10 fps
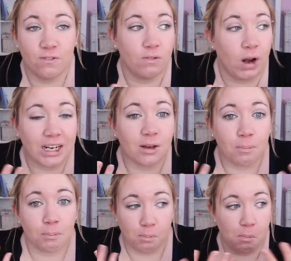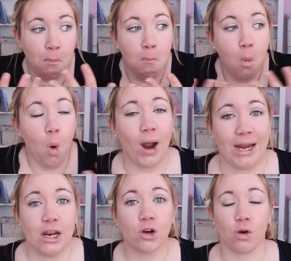like more hair